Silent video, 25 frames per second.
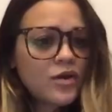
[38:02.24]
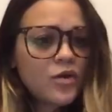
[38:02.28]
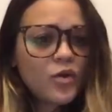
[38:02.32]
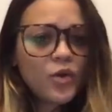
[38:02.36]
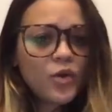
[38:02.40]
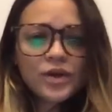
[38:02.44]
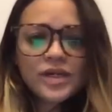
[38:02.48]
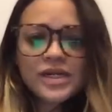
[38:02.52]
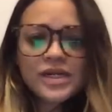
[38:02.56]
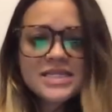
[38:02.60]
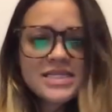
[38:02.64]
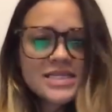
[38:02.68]

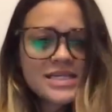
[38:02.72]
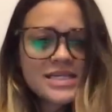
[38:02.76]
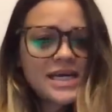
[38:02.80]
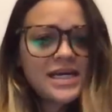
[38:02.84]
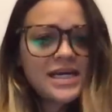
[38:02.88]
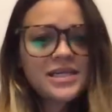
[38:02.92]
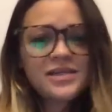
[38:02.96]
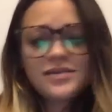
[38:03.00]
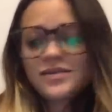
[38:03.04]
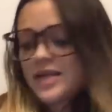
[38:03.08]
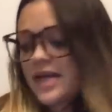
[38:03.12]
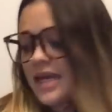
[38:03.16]
Kourtney
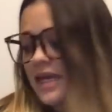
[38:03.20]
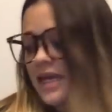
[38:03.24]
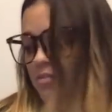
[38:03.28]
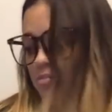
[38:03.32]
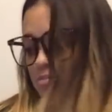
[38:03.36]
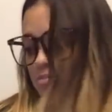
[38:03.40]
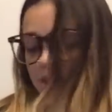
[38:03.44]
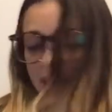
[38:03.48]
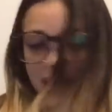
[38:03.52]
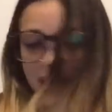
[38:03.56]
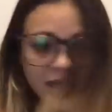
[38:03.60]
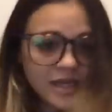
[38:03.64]
said, like
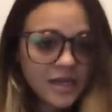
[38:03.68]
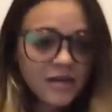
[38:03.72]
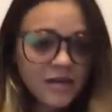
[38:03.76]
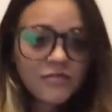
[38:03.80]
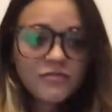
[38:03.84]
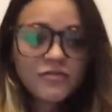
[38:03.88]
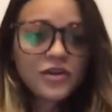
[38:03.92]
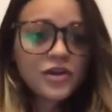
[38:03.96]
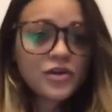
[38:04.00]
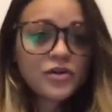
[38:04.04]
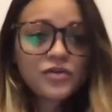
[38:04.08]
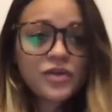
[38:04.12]
many of
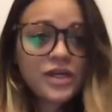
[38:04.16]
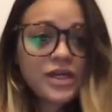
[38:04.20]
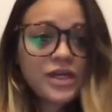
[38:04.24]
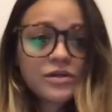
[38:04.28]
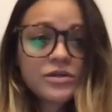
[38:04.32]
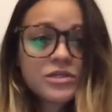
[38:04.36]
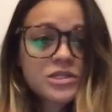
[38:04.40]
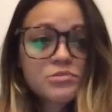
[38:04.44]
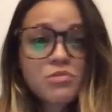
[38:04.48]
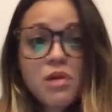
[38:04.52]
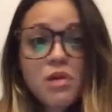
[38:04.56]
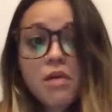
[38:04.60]
your
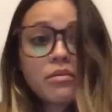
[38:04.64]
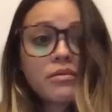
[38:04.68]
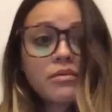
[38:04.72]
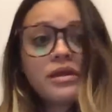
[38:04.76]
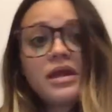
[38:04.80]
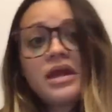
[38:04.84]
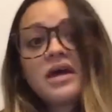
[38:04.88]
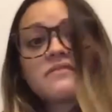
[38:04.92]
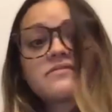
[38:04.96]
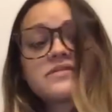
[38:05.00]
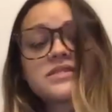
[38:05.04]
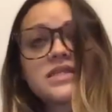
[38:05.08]
leaders probably
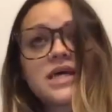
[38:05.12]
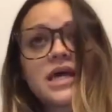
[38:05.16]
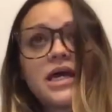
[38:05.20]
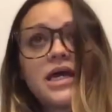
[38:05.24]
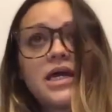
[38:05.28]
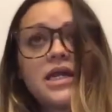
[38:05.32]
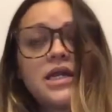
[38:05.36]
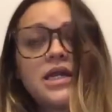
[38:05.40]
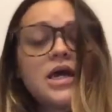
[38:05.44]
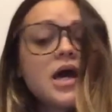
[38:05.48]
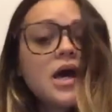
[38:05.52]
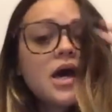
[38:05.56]
have
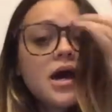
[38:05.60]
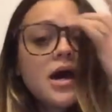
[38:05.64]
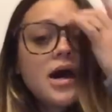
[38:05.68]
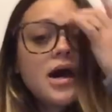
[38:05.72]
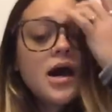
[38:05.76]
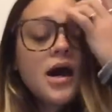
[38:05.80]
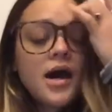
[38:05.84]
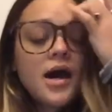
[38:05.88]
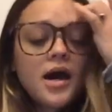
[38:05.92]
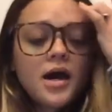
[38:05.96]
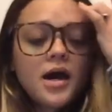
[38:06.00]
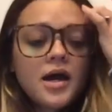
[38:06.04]
said,
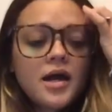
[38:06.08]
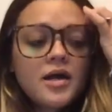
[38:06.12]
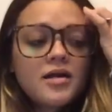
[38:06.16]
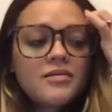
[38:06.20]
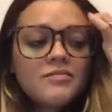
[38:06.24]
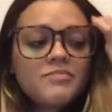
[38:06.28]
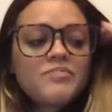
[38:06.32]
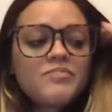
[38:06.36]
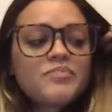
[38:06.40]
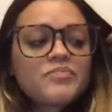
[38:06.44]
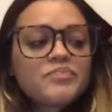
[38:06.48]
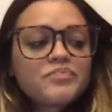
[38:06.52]
um,